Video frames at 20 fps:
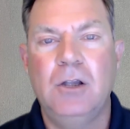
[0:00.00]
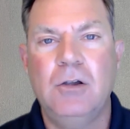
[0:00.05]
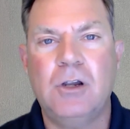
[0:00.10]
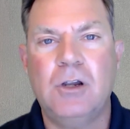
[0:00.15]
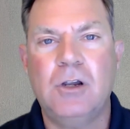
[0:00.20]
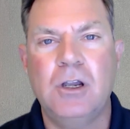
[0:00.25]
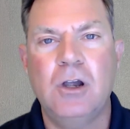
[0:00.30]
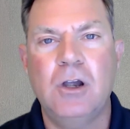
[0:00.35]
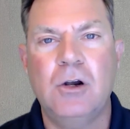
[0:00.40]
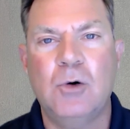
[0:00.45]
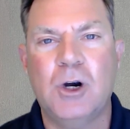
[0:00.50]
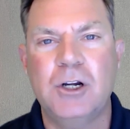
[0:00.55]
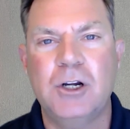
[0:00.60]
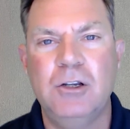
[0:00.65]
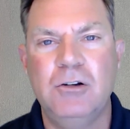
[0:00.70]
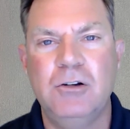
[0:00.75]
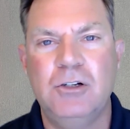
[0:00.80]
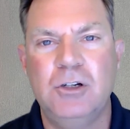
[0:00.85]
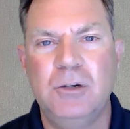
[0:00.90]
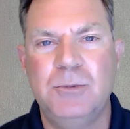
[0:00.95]
you can go to our
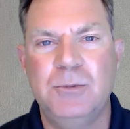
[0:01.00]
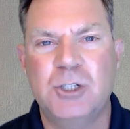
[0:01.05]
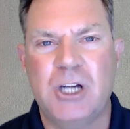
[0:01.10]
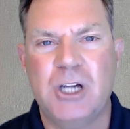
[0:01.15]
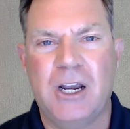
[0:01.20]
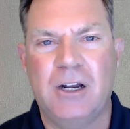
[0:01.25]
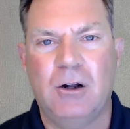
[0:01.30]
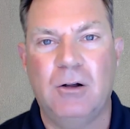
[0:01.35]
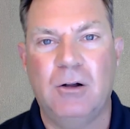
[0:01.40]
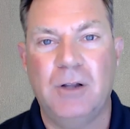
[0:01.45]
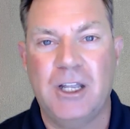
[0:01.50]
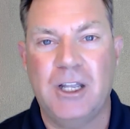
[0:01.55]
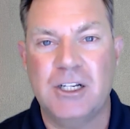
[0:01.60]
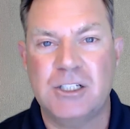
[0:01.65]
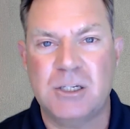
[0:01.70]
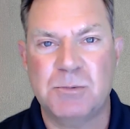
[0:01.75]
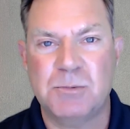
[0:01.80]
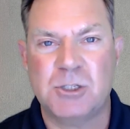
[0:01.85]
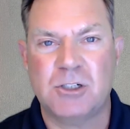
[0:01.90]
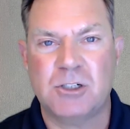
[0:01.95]
YouTube channel and
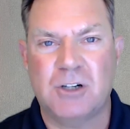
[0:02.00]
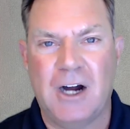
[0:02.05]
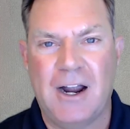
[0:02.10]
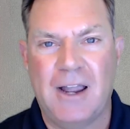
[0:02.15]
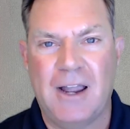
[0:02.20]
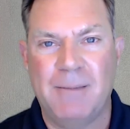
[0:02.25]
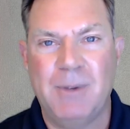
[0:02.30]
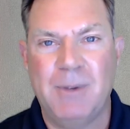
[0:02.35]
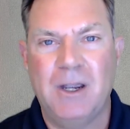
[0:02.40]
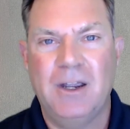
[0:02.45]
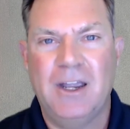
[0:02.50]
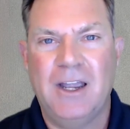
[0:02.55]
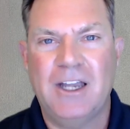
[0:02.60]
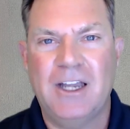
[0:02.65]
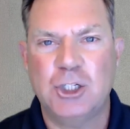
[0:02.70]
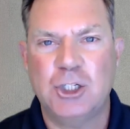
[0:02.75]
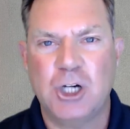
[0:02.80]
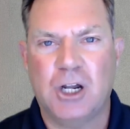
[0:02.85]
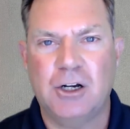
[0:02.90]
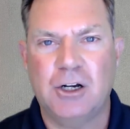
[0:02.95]
subscribe
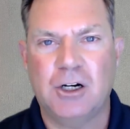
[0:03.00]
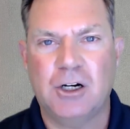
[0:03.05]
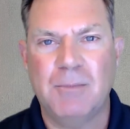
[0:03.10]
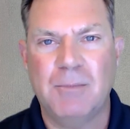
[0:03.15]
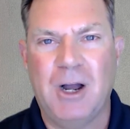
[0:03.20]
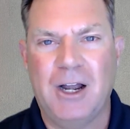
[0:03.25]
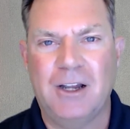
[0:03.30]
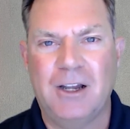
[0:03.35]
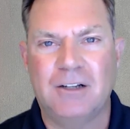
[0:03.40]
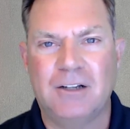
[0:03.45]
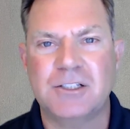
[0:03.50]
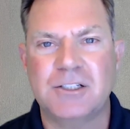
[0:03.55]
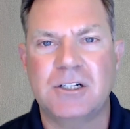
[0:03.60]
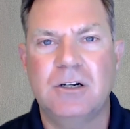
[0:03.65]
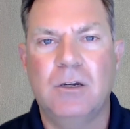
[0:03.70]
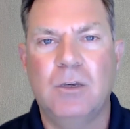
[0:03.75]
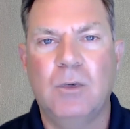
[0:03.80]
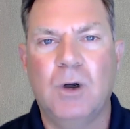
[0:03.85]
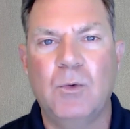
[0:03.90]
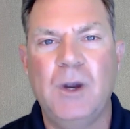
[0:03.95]
at John R. Miles,
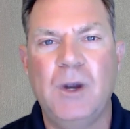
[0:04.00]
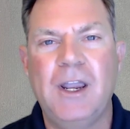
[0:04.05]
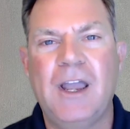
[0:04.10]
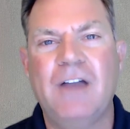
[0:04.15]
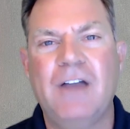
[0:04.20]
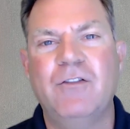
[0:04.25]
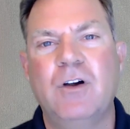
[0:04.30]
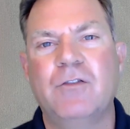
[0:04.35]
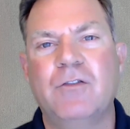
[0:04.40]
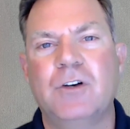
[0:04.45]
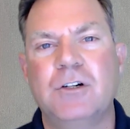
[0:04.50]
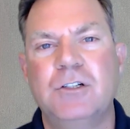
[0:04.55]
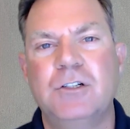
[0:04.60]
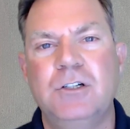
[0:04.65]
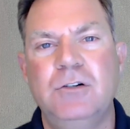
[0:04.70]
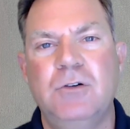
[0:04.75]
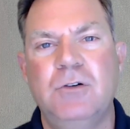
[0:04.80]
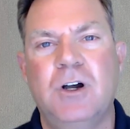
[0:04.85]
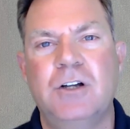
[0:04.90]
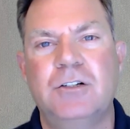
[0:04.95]
where we have over
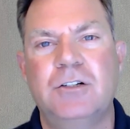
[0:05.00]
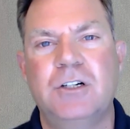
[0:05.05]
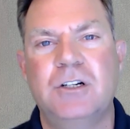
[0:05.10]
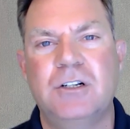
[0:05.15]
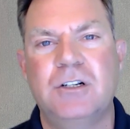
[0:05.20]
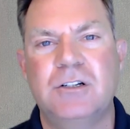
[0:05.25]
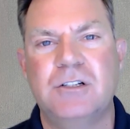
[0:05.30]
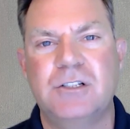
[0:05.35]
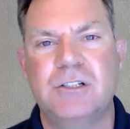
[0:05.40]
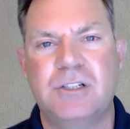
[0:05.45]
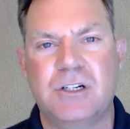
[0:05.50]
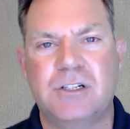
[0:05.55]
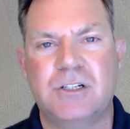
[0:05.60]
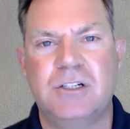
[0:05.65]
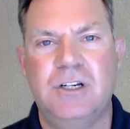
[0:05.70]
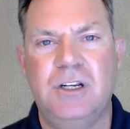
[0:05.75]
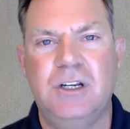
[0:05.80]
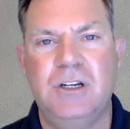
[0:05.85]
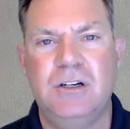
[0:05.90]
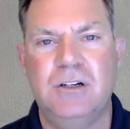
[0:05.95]

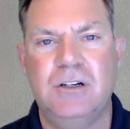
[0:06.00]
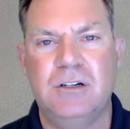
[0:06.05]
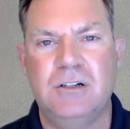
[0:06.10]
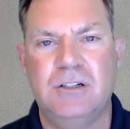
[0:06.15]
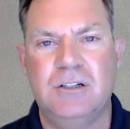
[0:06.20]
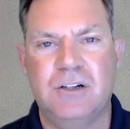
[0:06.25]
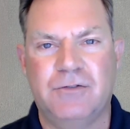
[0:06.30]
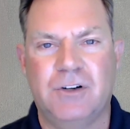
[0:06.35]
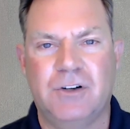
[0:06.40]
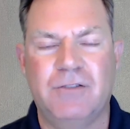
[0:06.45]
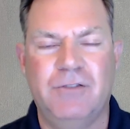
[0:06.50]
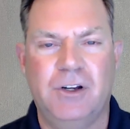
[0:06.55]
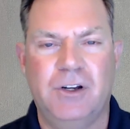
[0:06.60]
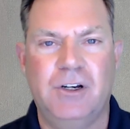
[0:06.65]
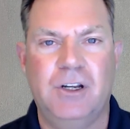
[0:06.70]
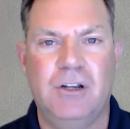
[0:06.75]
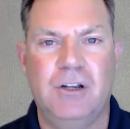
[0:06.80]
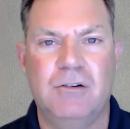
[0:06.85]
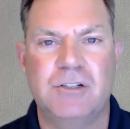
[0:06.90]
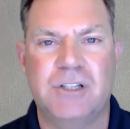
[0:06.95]
260 different
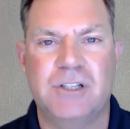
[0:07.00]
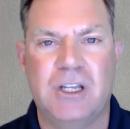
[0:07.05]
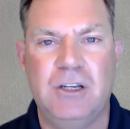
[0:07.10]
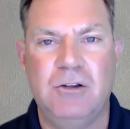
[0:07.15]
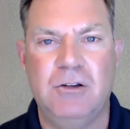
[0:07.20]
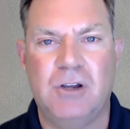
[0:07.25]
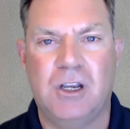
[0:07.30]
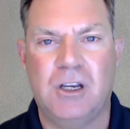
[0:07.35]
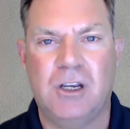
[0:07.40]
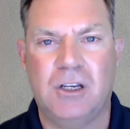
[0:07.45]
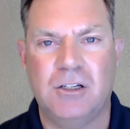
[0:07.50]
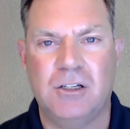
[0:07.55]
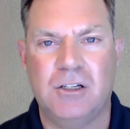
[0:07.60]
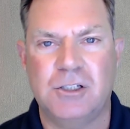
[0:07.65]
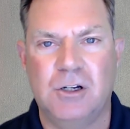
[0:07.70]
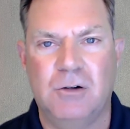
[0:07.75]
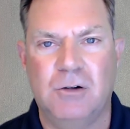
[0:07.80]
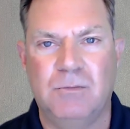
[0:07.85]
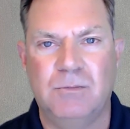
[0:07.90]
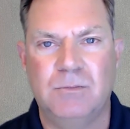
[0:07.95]
videos that you can
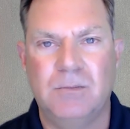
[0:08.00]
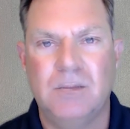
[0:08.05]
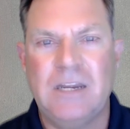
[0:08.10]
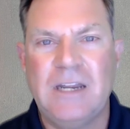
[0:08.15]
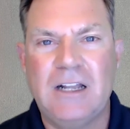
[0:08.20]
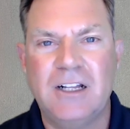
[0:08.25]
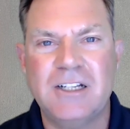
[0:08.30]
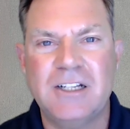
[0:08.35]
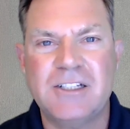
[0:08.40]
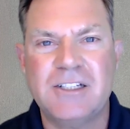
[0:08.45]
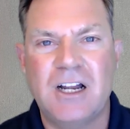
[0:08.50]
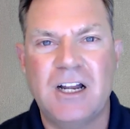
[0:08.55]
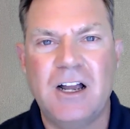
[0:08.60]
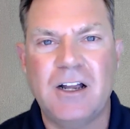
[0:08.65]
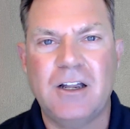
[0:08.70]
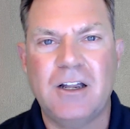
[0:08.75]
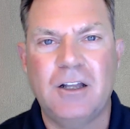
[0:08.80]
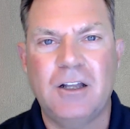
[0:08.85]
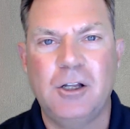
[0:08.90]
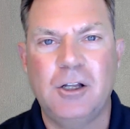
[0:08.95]
consume. Now let's
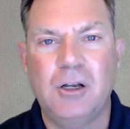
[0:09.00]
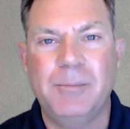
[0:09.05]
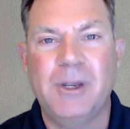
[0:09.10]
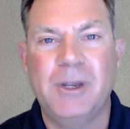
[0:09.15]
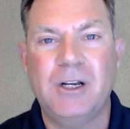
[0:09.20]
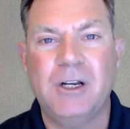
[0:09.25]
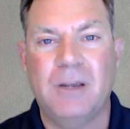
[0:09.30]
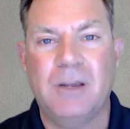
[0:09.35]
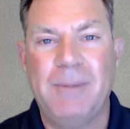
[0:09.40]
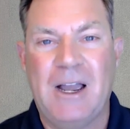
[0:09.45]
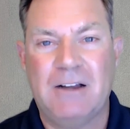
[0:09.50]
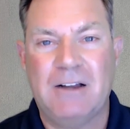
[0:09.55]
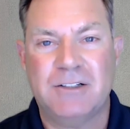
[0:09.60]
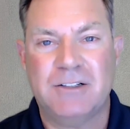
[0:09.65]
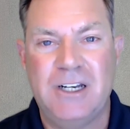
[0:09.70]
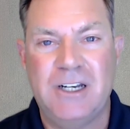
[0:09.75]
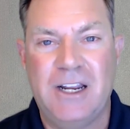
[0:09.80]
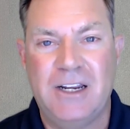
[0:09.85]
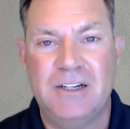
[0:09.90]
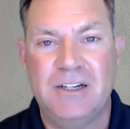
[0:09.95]
talk a little bit about
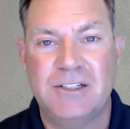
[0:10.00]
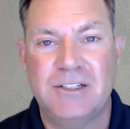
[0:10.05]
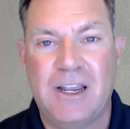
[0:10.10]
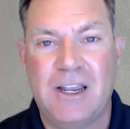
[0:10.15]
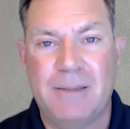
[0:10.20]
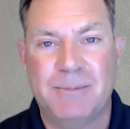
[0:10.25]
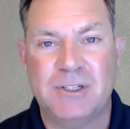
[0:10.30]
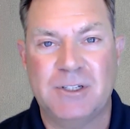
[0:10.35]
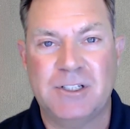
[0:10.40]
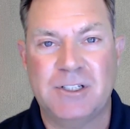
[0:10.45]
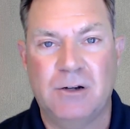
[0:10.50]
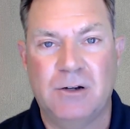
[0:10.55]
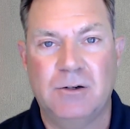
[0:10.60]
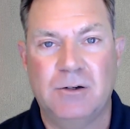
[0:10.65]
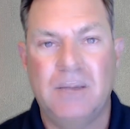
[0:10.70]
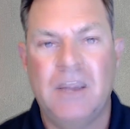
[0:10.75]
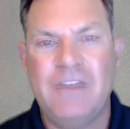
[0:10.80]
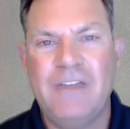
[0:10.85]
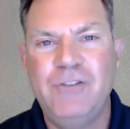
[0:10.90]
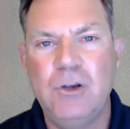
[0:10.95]
today's
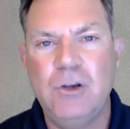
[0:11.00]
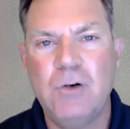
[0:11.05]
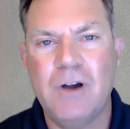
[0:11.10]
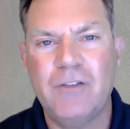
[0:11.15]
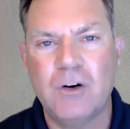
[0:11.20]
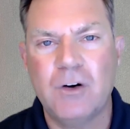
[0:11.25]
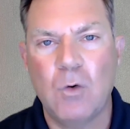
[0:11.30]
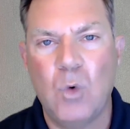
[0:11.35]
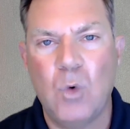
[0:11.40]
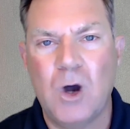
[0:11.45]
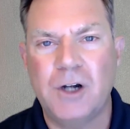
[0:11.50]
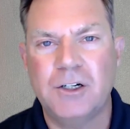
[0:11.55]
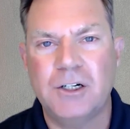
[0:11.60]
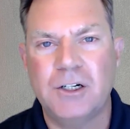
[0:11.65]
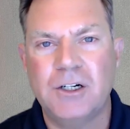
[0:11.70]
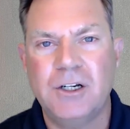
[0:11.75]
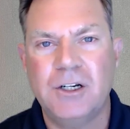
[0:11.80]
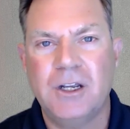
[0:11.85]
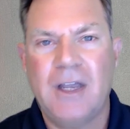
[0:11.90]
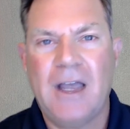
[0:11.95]
episode. Have you ever
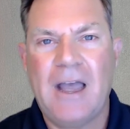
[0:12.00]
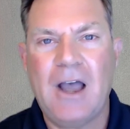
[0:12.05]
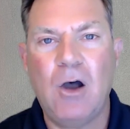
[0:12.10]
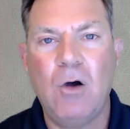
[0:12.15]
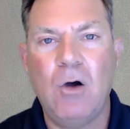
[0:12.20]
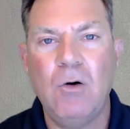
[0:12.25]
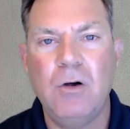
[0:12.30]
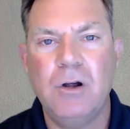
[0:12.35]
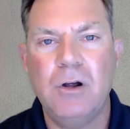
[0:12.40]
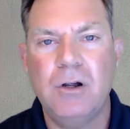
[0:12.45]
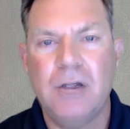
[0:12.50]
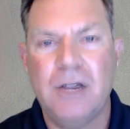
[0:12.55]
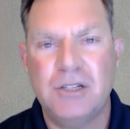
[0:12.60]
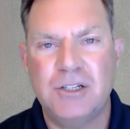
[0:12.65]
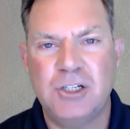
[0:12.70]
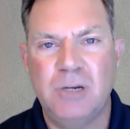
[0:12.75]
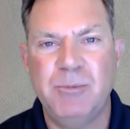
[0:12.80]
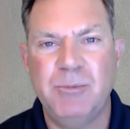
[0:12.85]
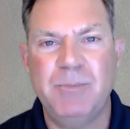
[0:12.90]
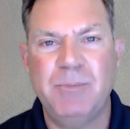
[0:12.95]
wondered how,
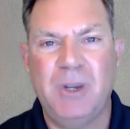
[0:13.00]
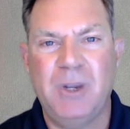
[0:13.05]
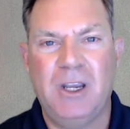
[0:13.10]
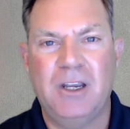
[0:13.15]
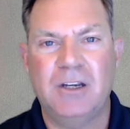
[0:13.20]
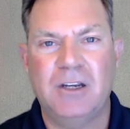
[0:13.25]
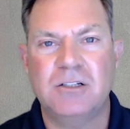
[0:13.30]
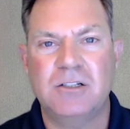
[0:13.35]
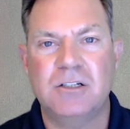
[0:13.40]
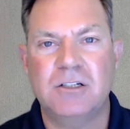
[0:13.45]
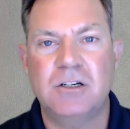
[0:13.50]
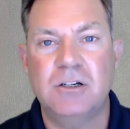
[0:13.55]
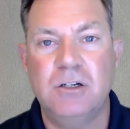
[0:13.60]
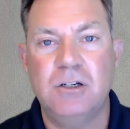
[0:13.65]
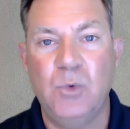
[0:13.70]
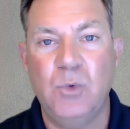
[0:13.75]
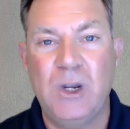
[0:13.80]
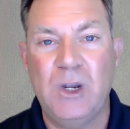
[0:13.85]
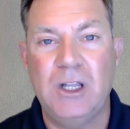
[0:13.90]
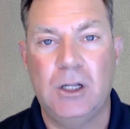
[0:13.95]
as human beings,
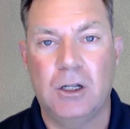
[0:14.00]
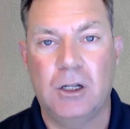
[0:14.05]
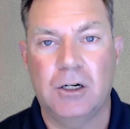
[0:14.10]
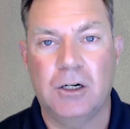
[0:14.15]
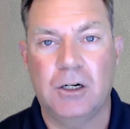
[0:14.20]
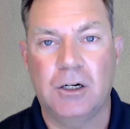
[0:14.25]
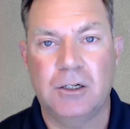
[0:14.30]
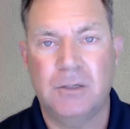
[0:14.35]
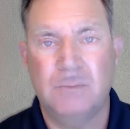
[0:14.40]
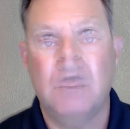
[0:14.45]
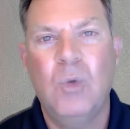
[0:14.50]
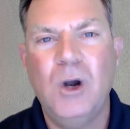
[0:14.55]
do we learn?